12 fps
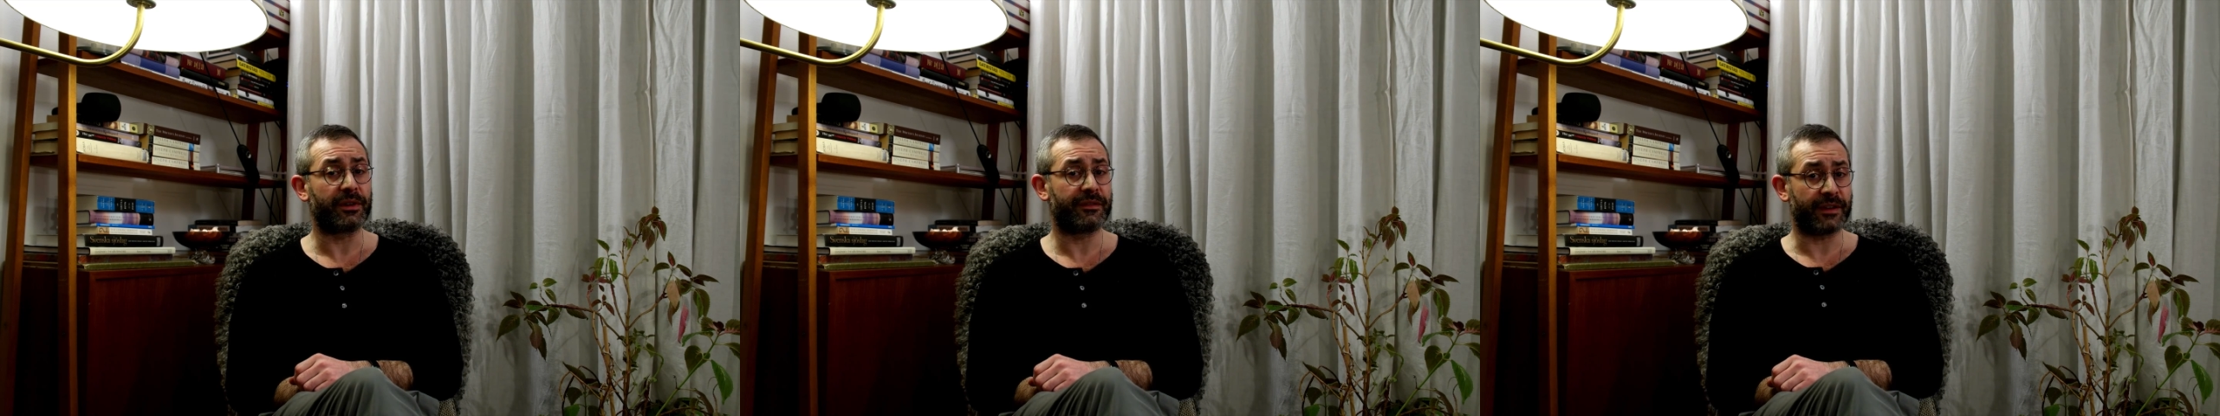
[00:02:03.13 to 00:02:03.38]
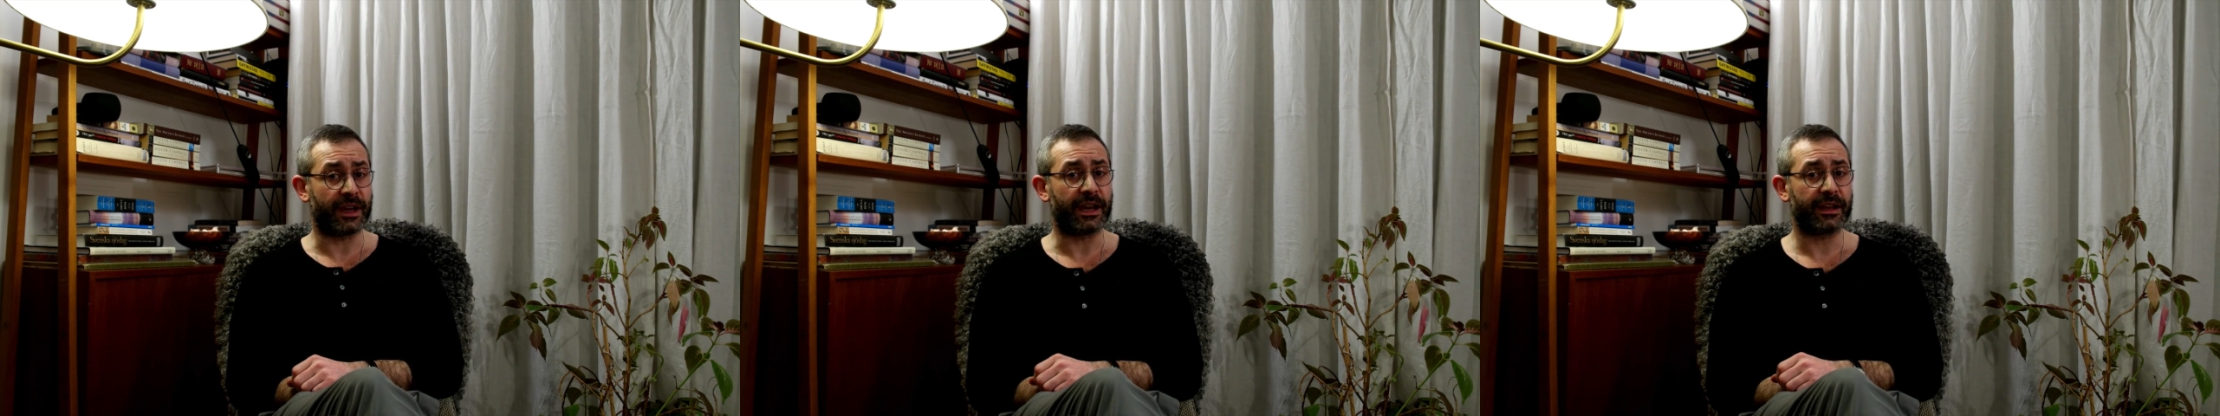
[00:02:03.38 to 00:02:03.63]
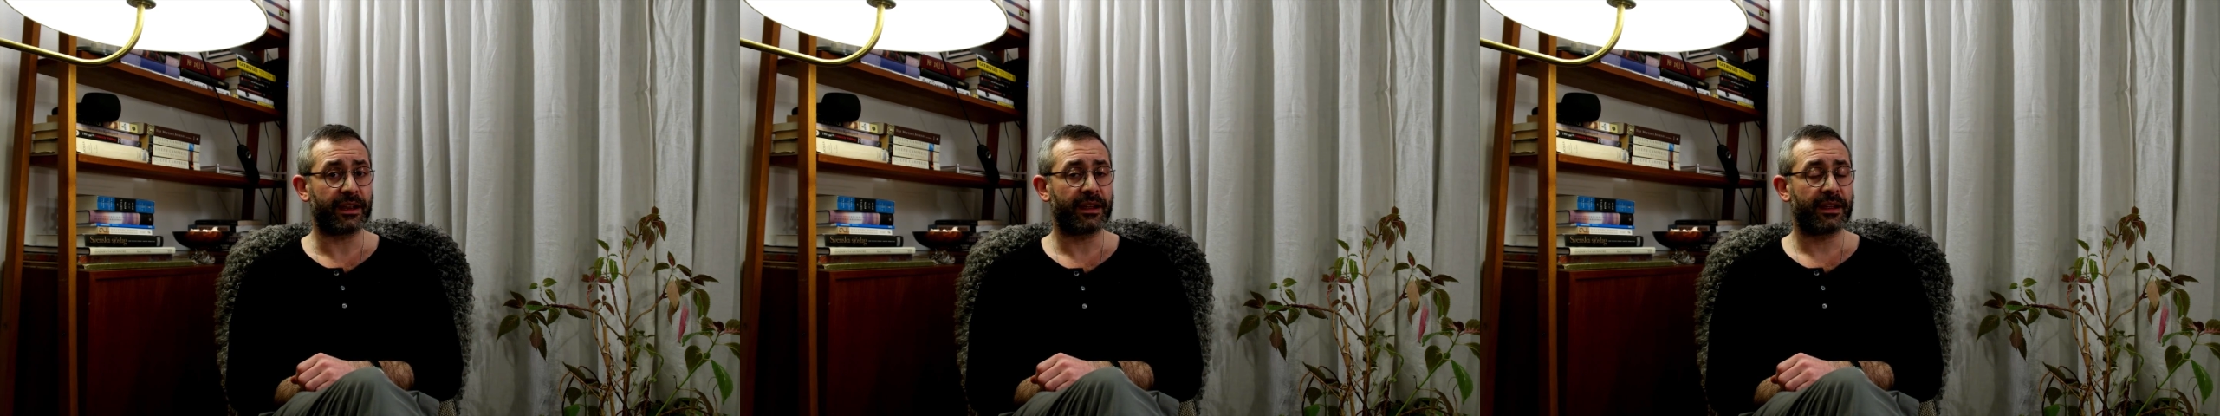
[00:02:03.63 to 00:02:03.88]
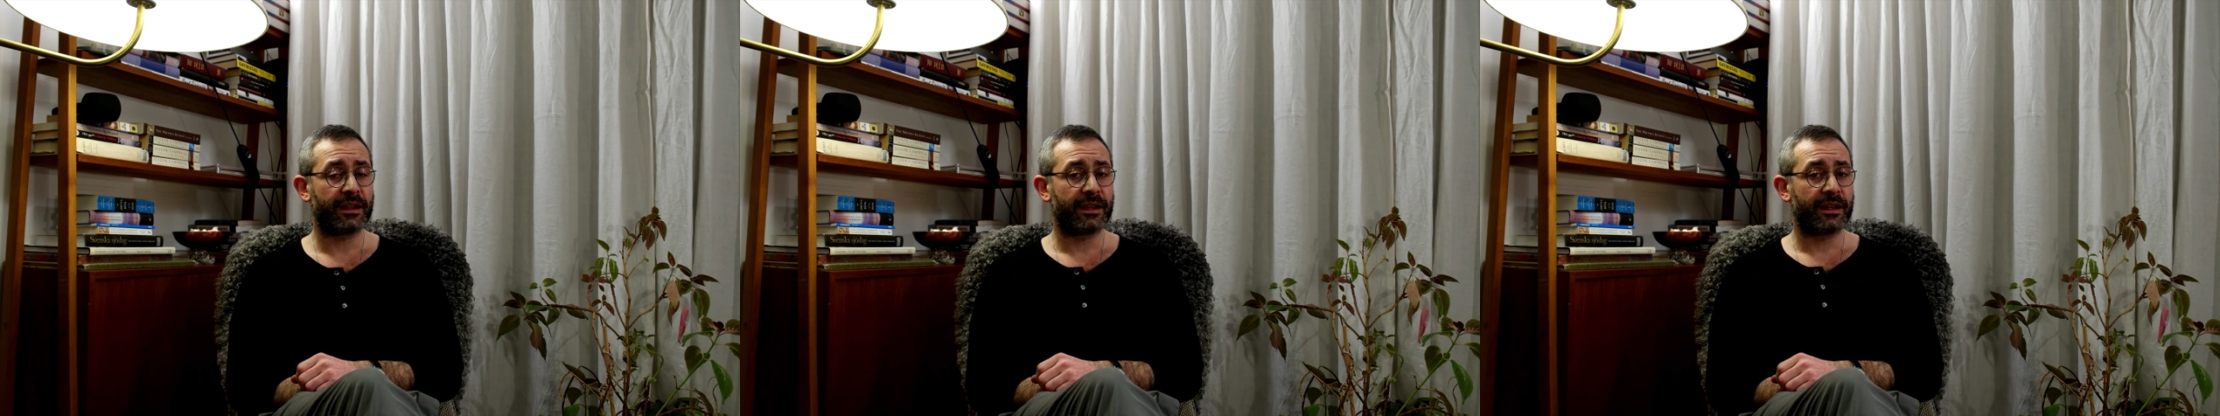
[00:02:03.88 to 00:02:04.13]
fag,
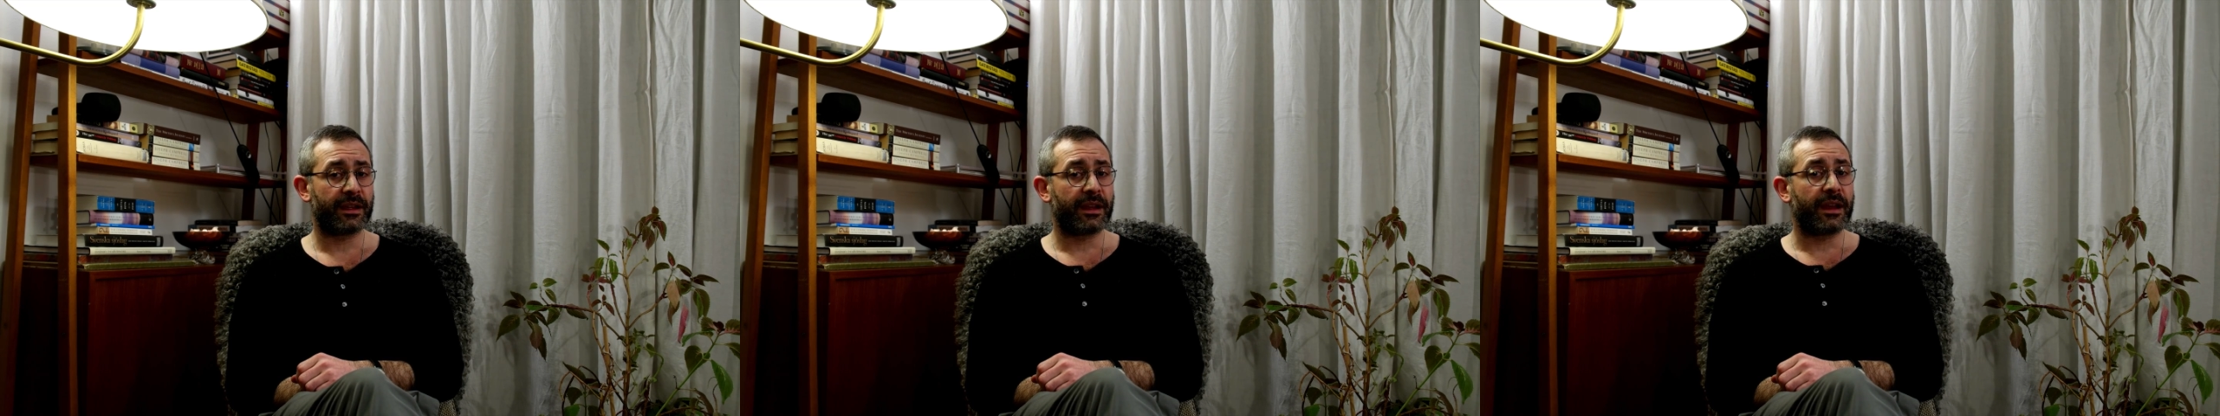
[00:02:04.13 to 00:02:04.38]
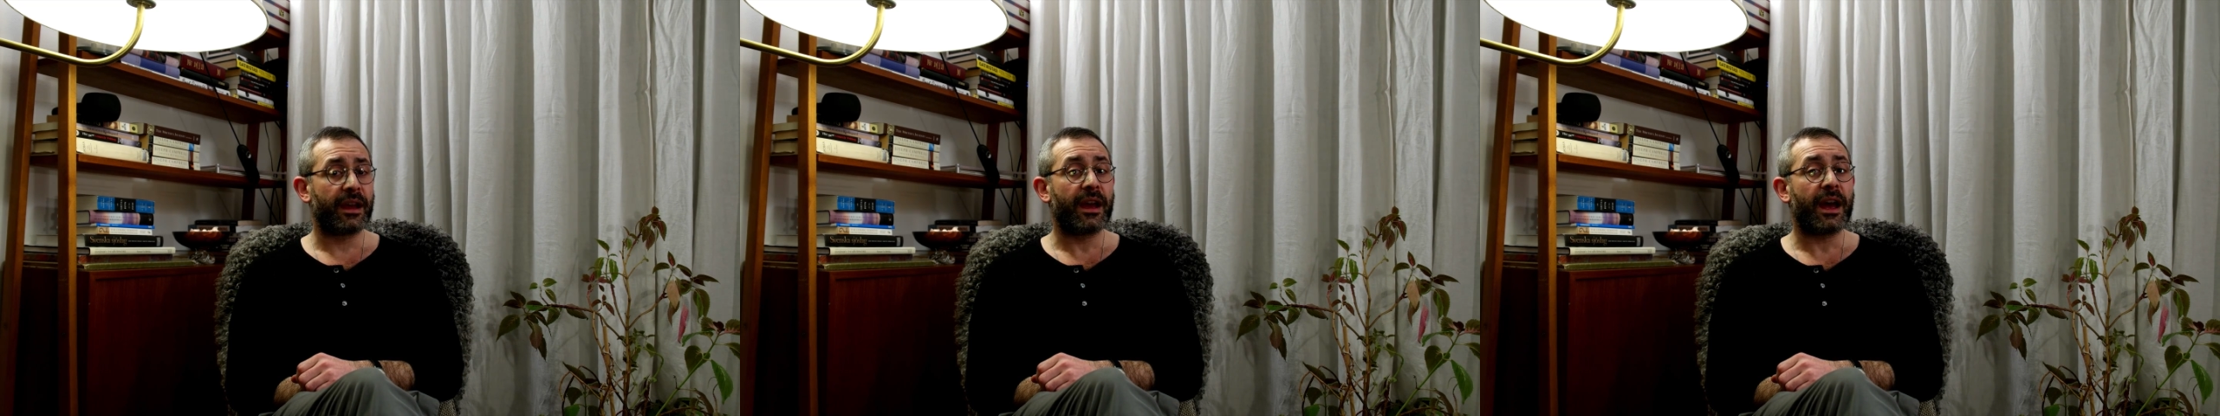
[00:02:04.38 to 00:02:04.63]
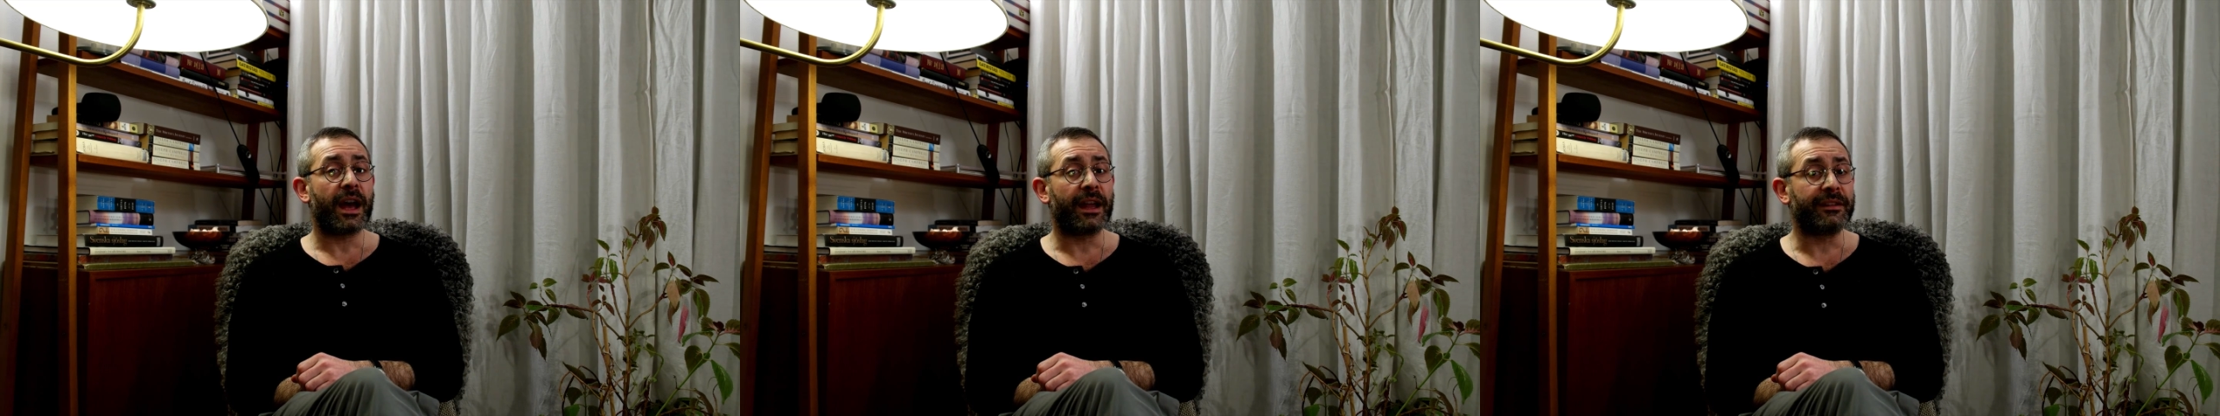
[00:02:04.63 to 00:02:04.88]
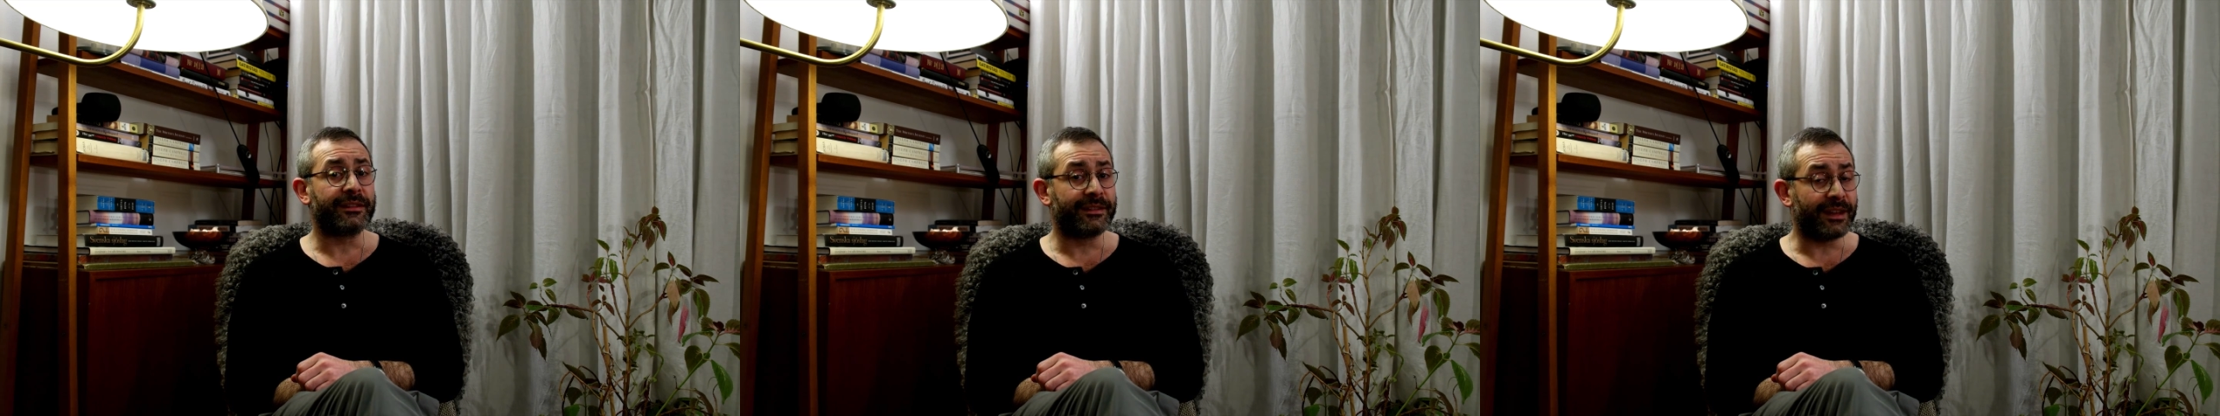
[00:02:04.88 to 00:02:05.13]
and